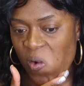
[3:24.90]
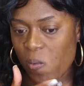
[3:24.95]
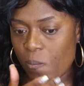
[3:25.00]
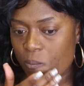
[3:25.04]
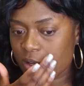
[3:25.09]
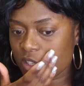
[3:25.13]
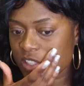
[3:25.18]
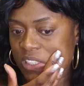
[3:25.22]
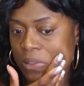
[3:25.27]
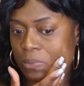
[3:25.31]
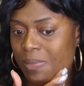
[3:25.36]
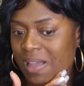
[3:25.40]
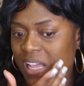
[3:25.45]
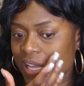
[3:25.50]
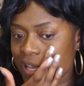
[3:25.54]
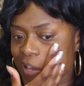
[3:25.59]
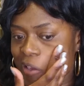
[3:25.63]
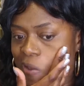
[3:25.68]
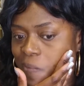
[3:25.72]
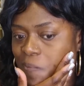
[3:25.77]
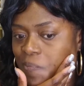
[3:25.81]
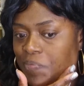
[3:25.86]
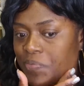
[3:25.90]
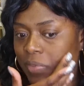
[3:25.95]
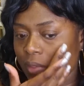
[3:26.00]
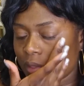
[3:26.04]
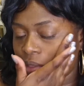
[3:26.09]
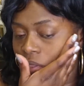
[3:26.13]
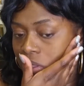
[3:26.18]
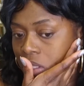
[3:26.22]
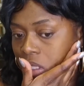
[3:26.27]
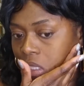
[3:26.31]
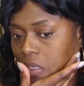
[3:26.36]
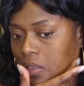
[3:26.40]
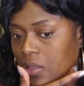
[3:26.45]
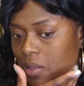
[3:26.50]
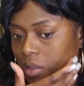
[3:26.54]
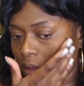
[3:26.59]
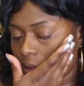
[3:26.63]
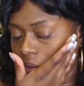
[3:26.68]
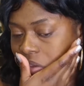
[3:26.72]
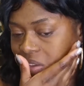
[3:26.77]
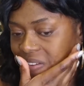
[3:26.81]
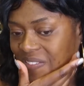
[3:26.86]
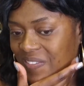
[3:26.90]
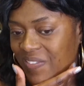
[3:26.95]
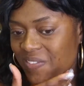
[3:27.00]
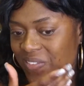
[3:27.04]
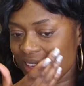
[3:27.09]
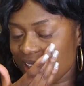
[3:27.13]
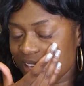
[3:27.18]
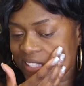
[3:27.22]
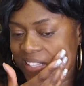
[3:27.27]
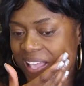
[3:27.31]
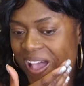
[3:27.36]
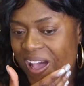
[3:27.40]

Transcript: push my face